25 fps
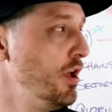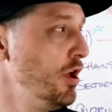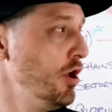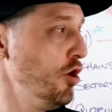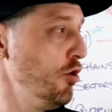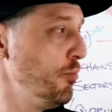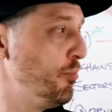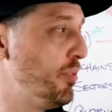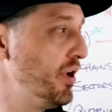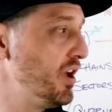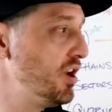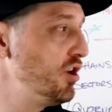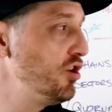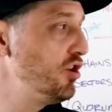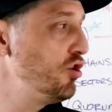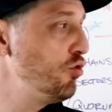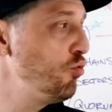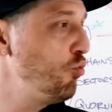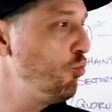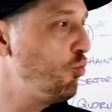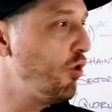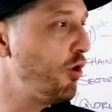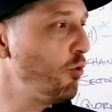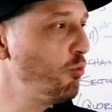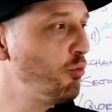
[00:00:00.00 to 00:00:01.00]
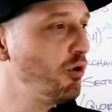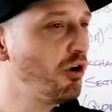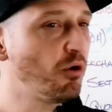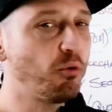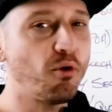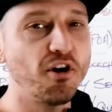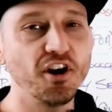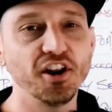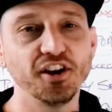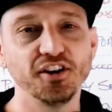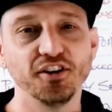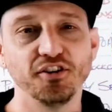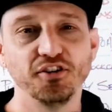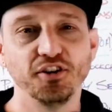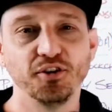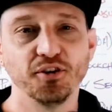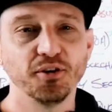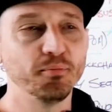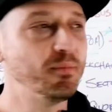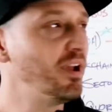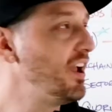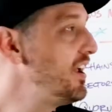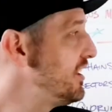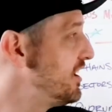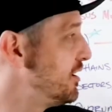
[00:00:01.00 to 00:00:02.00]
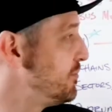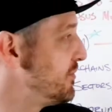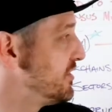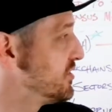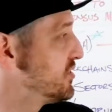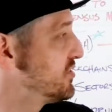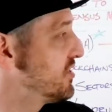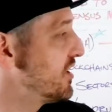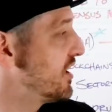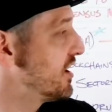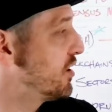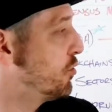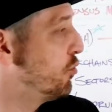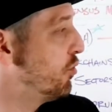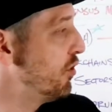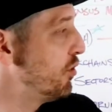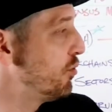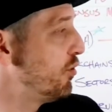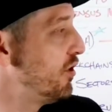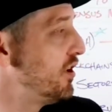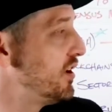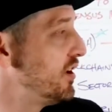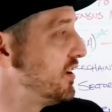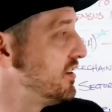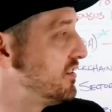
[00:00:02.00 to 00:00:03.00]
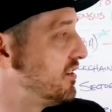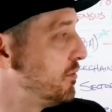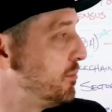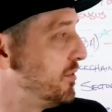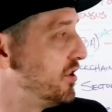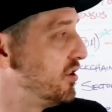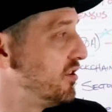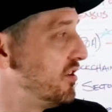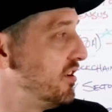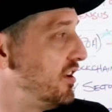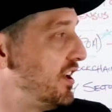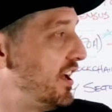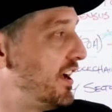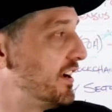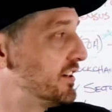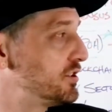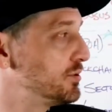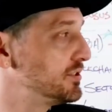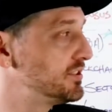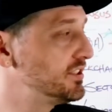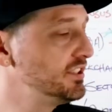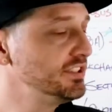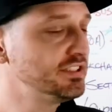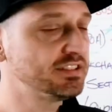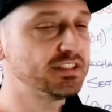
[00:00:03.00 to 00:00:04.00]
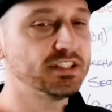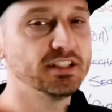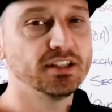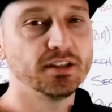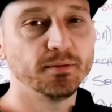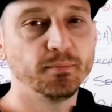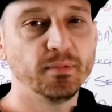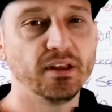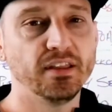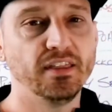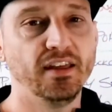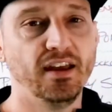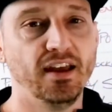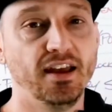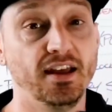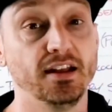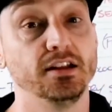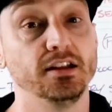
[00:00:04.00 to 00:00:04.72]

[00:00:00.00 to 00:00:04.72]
But what we're wanting to do at Medium is we're wanting to build an actual system that